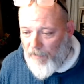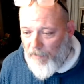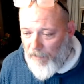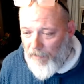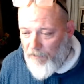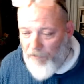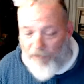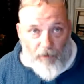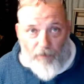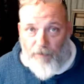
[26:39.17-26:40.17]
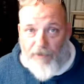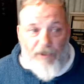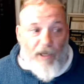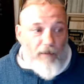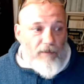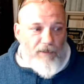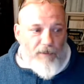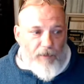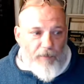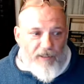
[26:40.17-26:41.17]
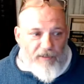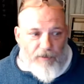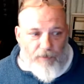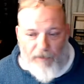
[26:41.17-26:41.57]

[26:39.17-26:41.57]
If you don't, reach out, send me a message.